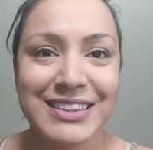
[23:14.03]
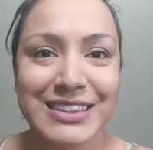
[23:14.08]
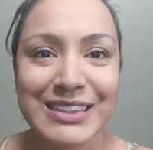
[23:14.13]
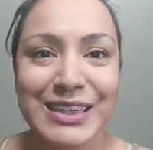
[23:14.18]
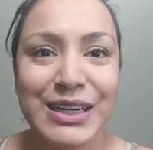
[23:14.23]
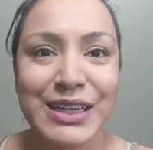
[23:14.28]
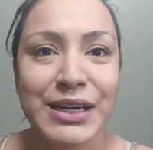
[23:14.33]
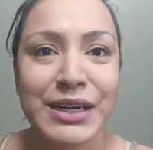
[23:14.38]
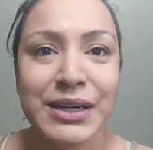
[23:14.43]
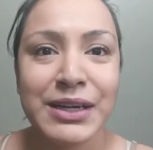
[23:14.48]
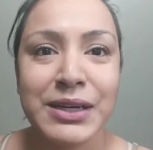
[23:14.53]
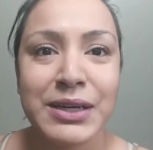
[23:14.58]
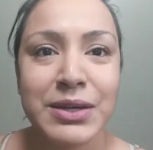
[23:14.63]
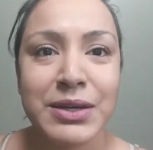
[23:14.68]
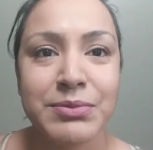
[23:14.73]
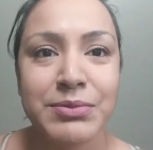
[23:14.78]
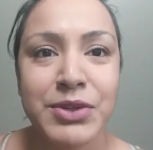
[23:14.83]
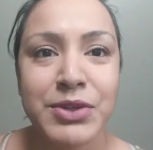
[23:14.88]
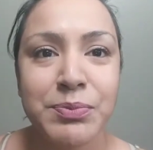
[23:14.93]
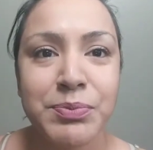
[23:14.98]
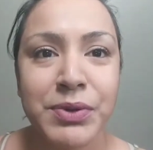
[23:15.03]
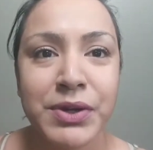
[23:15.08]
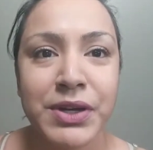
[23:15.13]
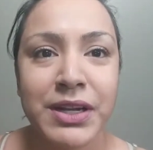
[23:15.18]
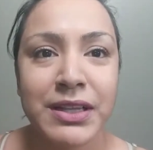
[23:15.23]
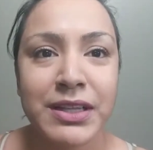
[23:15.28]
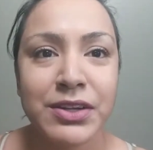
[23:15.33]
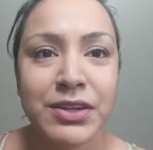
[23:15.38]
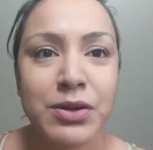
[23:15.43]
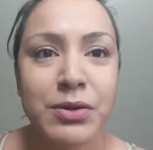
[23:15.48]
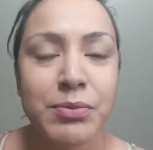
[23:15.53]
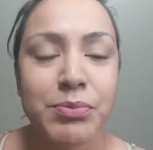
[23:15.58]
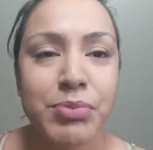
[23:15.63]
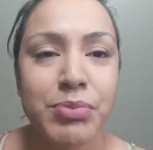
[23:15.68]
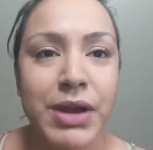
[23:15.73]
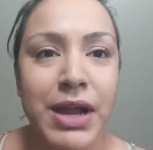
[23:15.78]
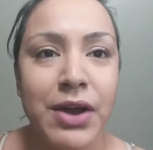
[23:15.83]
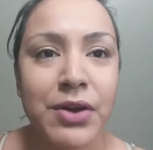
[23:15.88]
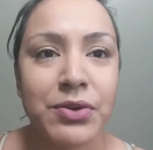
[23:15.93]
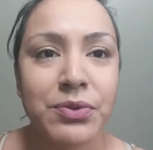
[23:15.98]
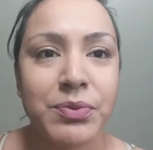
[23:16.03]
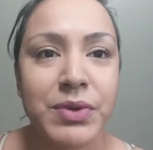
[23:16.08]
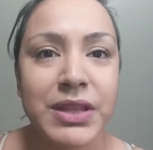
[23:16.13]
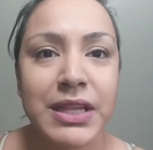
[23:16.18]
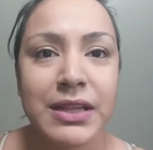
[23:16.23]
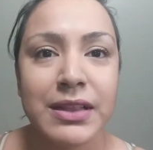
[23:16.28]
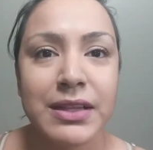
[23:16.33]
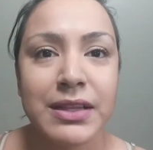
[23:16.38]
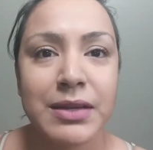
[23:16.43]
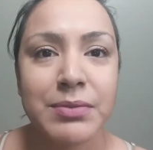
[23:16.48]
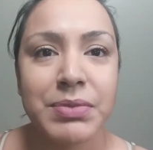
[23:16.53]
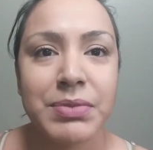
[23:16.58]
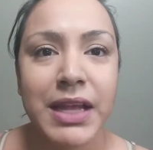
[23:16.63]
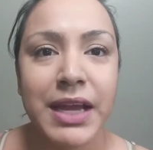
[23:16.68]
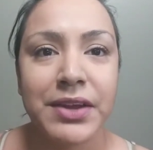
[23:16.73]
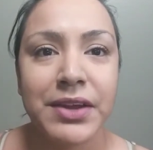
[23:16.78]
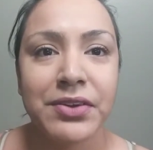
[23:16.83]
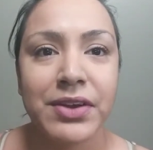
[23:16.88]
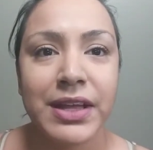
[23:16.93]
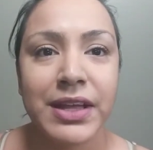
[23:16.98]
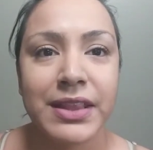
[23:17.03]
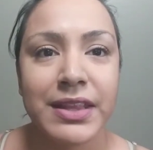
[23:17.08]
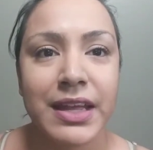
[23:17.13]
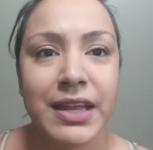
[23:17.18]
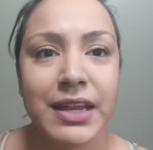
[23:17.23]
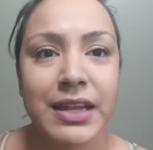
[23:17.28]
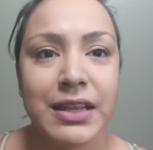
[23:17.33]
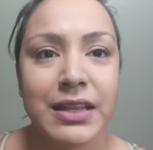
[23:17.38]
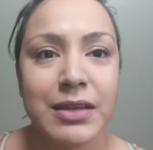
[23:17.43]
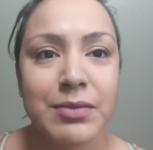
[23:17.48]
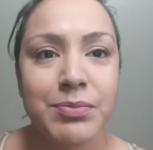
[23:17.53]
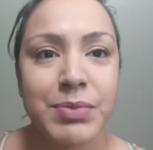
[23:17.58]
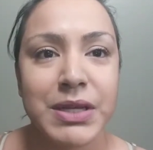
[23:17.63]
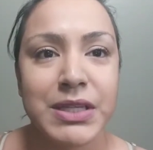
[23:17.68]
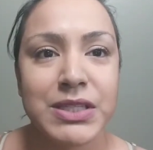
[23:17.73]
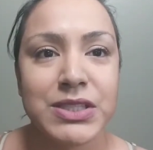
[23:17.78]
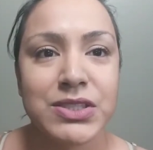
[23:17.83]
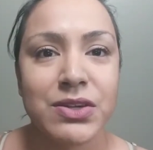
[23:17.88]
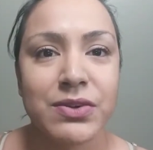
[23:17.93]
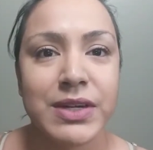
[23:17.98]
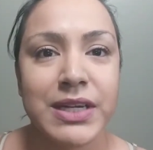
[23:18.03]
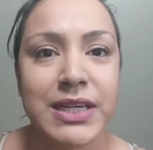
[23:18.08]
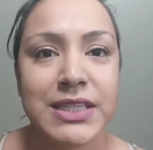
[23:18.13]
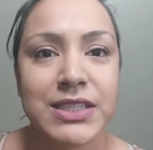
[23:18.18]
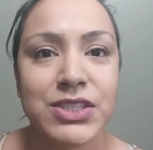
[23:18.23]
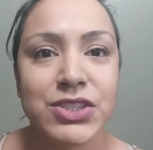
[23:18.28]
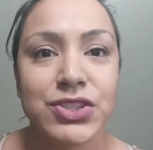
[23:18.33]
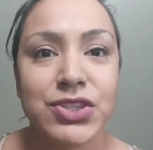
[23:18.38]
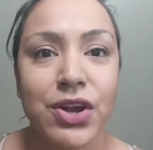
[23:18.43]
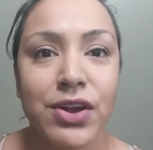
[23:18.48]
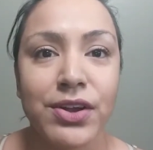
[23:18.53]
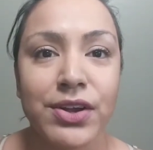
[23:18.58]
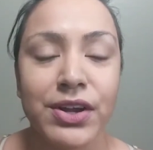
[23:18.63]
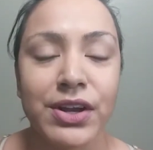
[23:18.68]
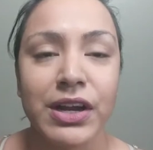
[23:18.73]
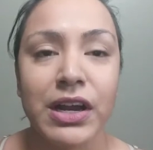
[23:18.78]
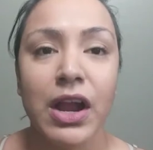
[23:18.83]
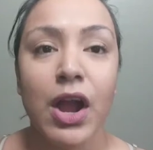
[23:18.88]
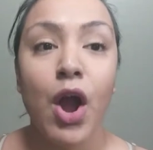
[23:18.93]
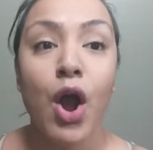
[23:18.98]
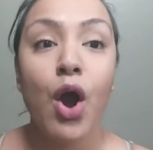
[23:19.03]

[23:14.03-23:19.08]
Um, you put a little brown with a lip liner and then a lippy so it's darker.